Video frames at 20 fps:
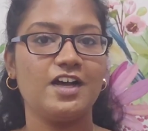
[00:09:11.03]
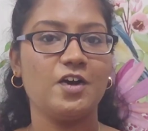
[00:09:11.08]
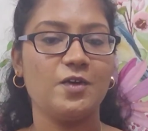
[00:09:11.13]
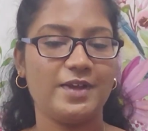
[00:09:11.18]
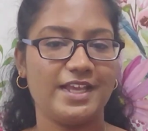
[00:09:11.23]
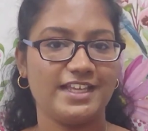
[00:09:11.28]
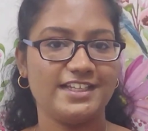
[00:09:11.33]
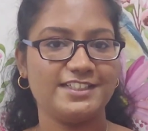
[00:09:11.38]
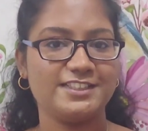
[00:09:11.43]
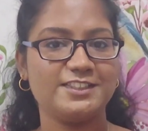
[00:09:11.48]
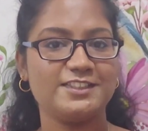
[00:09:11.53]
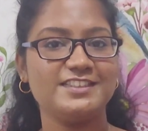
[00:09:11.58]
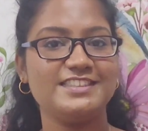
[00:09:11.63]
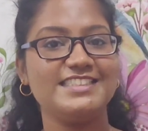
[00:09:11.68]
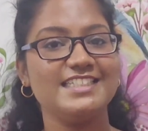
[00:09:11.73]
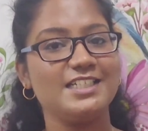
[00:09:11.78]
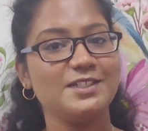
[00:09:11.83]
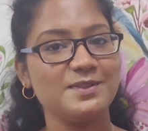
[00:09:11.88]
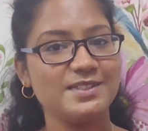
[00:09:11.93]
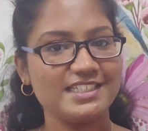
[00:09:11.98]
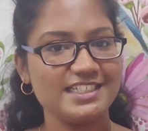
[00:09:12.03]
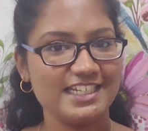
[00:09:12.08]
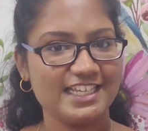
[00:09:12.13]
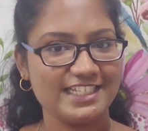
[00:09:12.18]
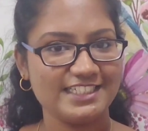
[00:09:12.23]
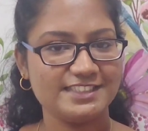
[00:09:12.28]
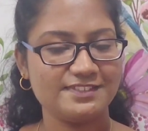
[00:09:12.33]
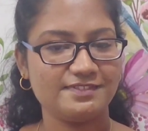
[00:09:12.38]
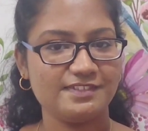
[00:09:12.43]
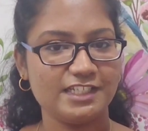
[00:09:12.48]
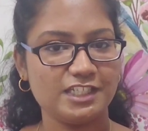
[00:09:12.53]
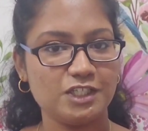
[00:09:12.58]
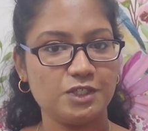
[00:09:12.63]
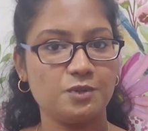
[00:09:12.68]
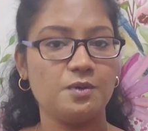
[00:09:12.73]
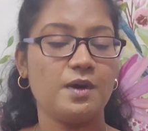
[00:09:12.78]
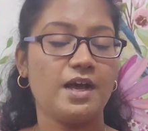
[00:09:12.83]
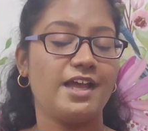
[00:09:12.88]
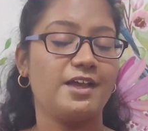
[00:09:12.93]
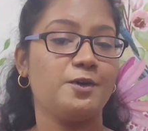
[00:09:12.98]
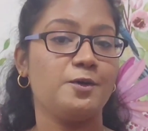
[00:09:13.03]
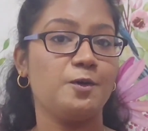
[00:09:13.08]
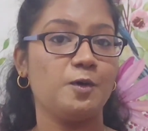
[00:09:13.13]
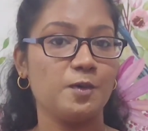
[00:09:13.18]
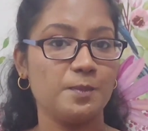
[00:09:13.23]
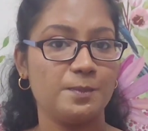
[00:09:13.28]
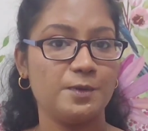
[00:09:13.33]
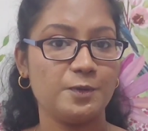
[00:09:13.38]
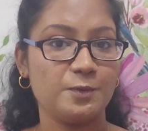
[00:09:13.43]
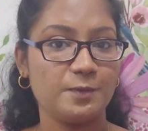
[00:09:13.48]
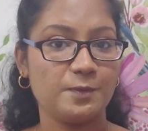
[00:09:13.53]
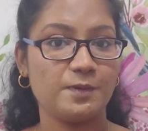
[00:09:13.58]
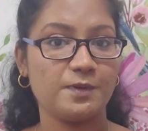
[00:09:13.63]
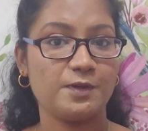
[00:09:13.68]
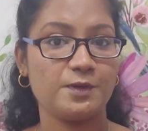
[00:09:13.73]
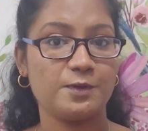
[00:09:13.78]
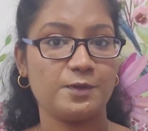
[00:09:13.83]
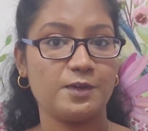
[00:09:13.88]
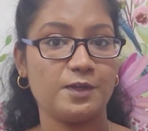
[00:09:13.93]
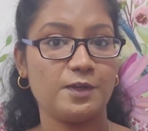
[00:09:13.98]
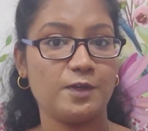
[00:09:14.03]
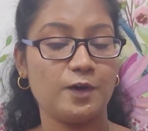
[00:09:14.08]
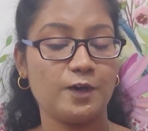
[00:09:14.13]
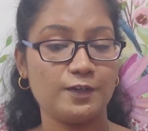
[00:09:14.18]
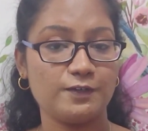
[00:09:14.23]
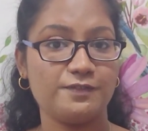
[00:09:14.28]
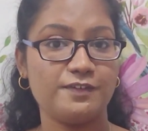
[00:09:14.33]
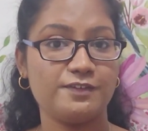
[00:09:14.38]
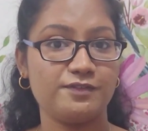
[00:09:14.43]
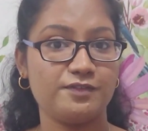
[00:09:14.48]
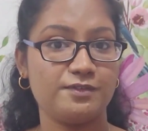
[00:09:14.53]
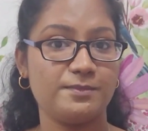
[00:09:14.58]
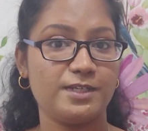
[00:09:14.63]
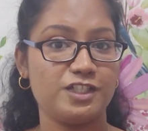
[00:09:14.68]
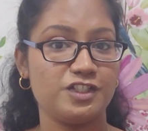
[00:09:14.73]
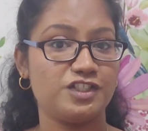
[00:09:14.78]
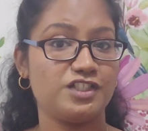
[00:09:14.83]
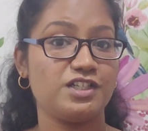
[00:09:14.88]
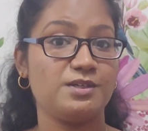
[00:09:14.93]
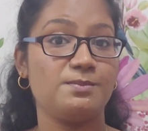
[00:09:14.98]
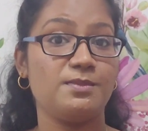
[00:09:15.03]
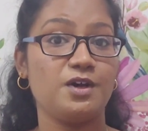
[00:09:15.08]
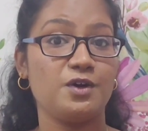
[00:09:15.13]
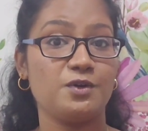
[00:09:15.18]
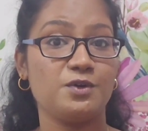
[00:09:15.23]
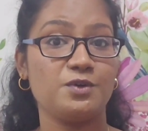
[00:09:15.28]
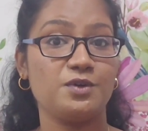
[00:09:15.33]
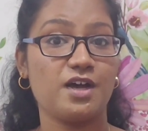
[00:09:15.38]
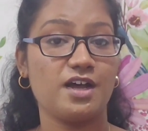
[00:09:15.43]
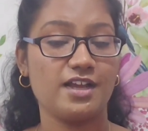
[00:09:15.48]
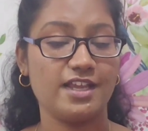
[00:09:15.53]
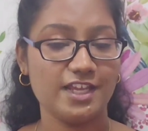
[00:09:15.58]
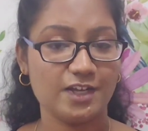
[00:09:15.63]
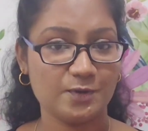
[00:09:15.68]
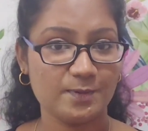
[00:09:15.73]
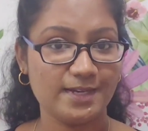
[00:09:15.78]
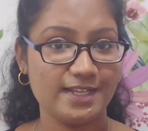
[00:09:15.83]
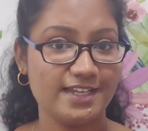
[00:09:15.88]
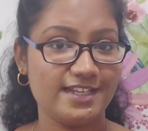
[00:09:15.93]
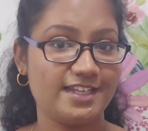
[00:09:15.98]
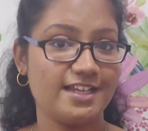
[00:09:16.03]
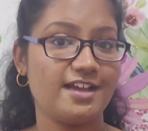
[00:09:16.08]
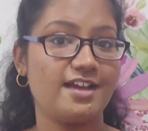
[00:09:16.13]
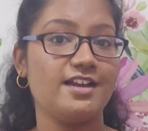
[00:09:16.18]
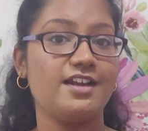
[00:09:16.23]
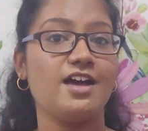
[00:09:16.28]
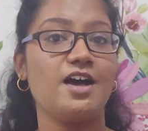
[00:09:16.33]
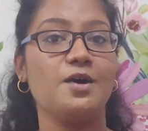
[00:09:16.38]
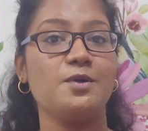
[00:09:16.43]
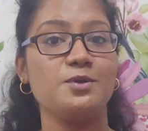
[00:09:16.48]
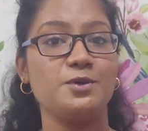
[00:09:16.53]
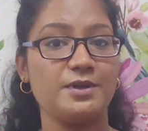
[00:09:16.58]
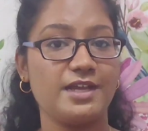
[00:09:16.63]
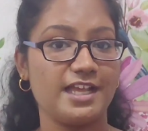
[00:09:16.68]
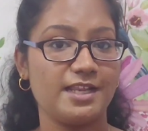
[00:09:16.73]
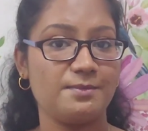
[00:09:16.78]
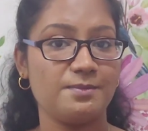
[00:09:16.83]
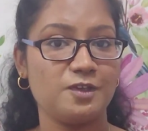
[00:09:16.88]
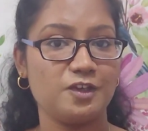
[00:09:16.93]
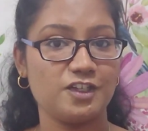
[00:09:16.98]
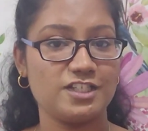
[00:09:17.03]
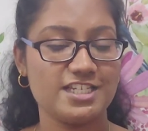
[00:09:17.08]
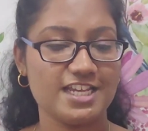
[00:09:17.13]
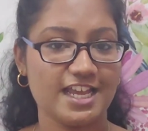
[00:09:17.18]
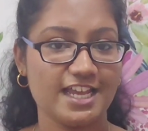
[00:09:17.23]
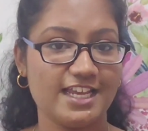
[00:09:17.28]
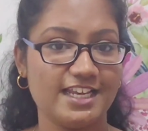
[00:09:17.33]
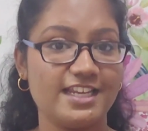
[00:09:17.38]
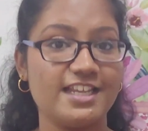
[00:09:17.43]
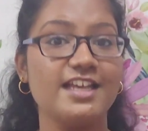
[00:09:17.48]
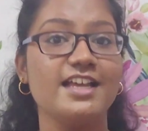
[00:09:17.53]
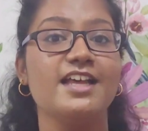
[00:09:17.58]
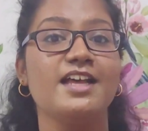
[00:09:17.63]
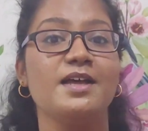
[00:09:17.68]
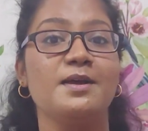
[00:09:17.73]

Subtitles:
Okay, so see you in the next video. I hope you took a lot of information about echolalia and how to help your child